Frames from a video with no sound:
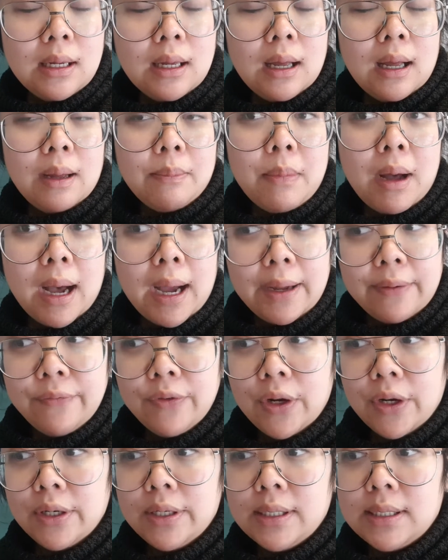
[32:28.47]
I've
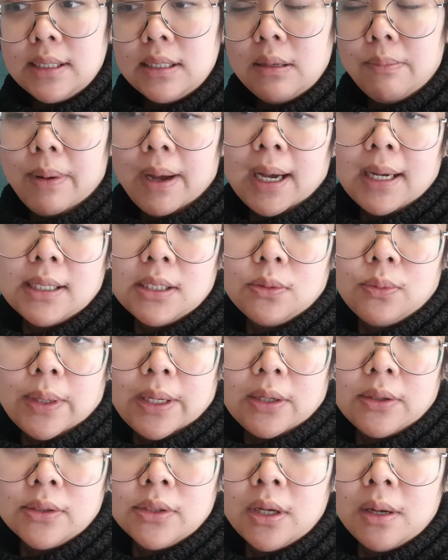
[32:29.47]
noticed in the past
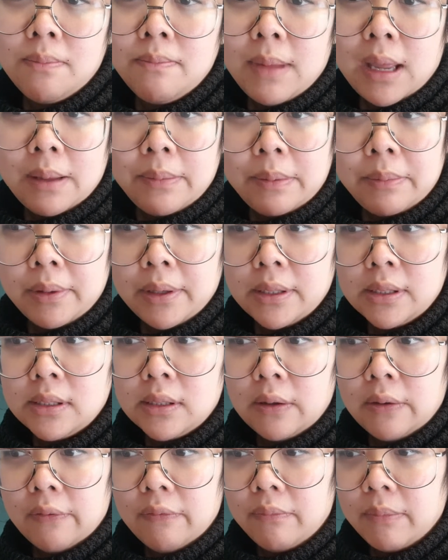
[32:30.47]
week or so, maybe because
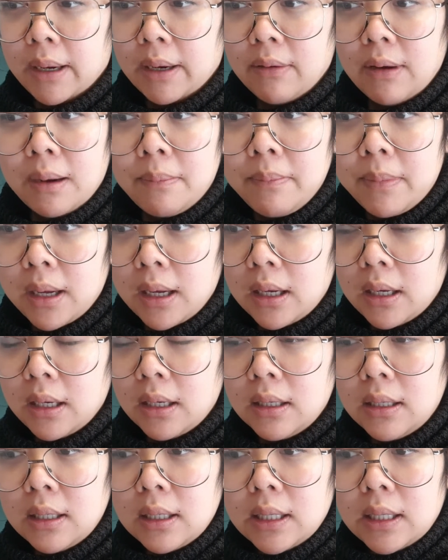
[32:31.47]
of my grandma